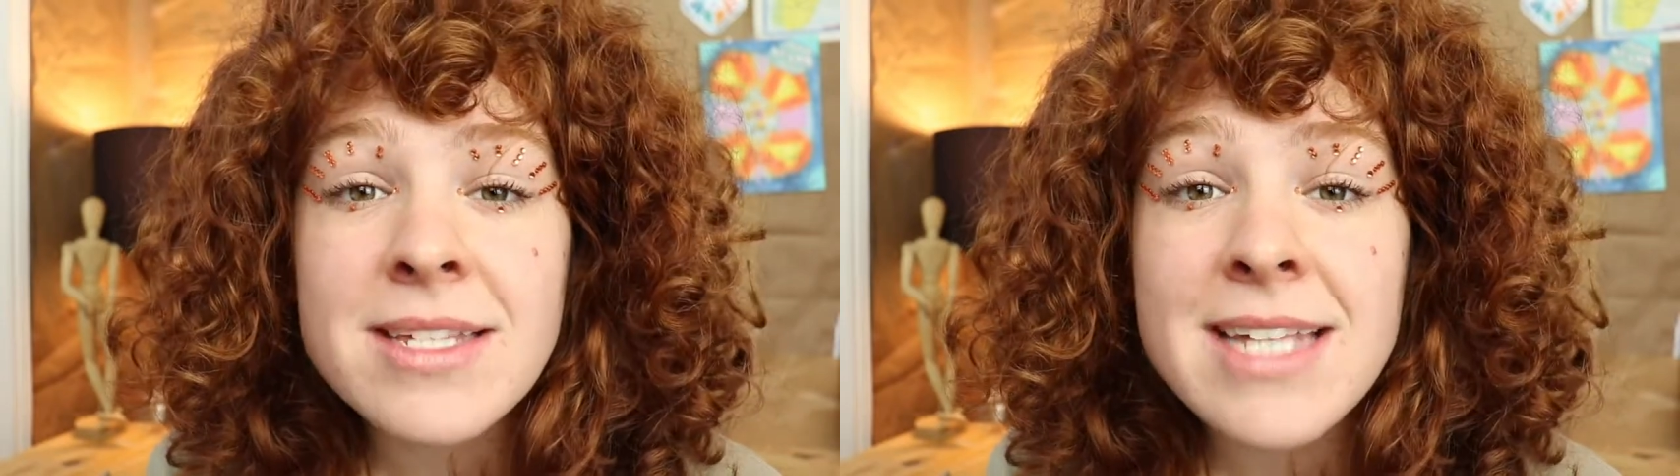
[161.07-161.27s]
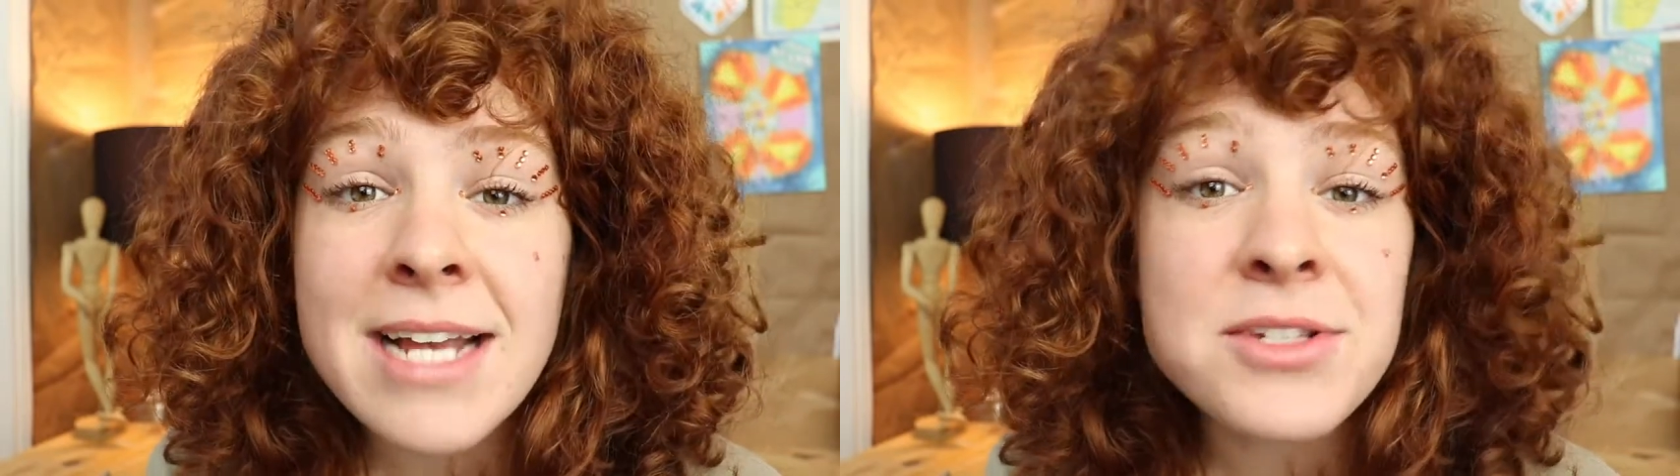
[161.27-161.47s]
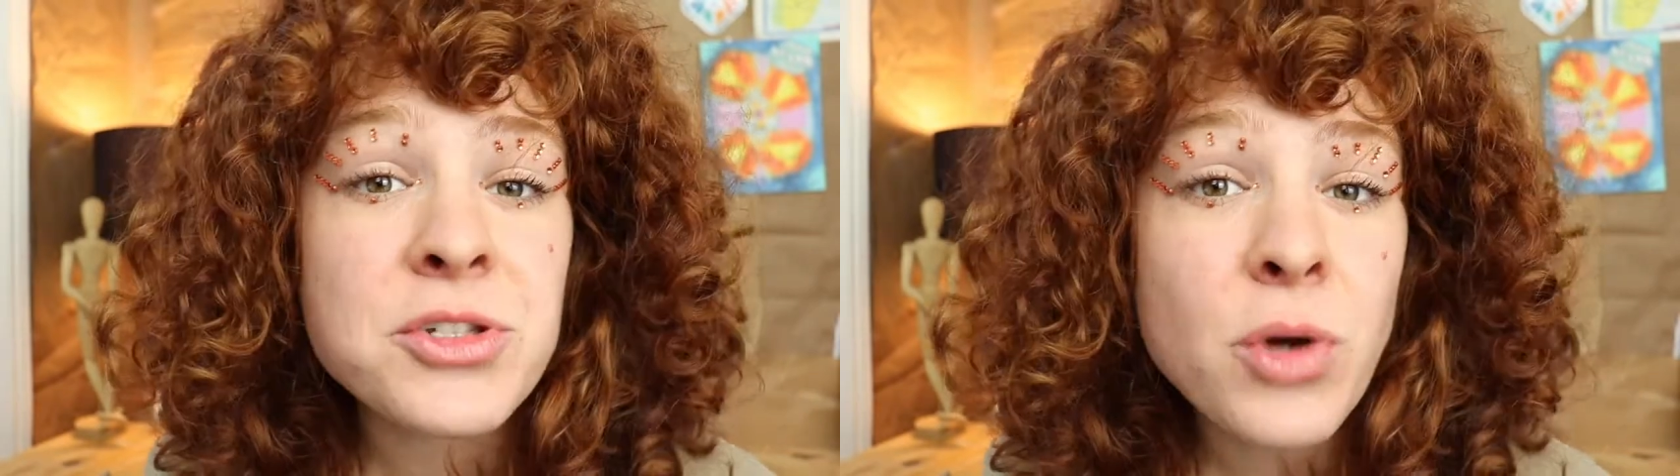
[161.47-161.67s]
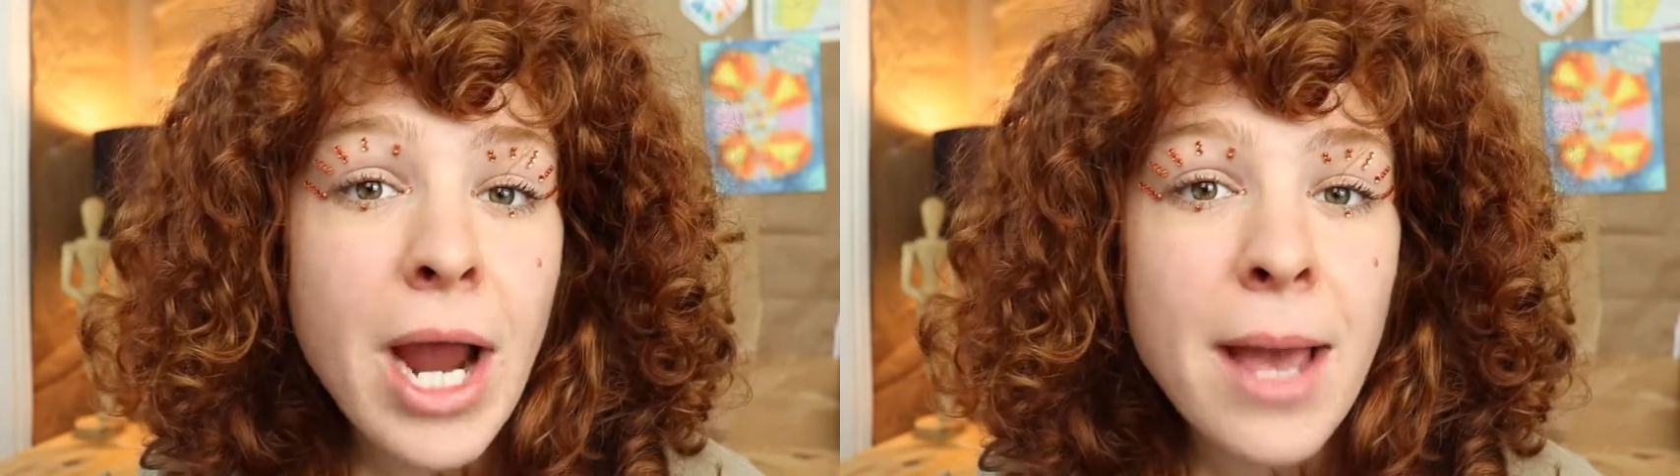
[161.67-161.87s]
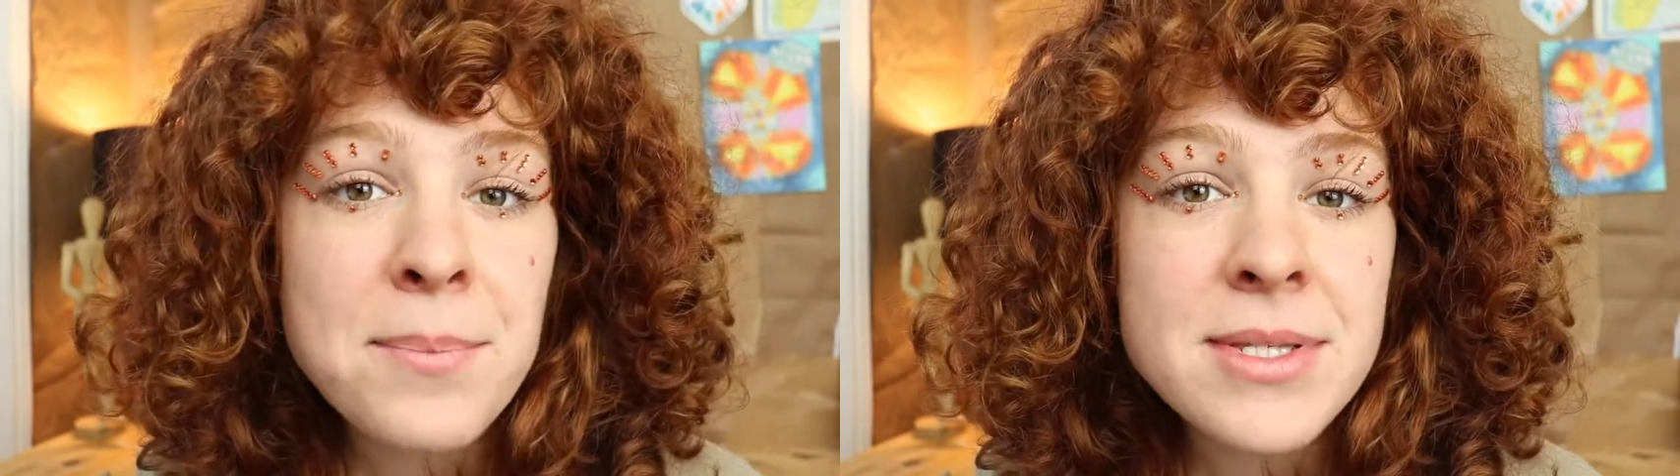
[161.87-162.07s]
sent
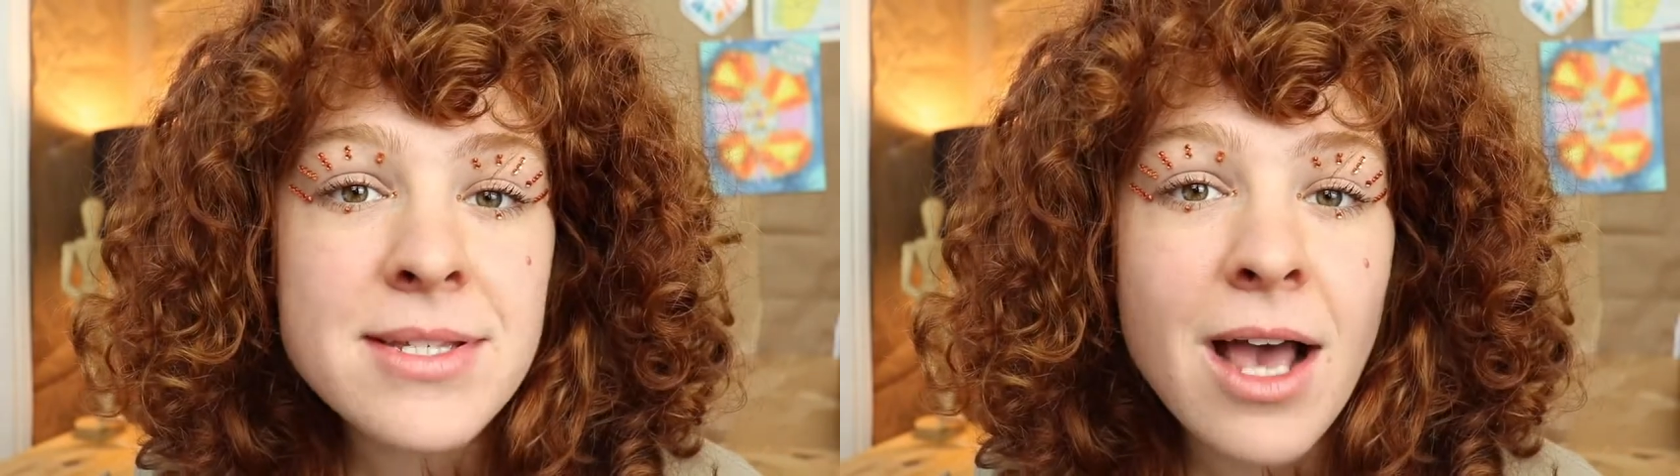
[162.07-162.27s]
scraps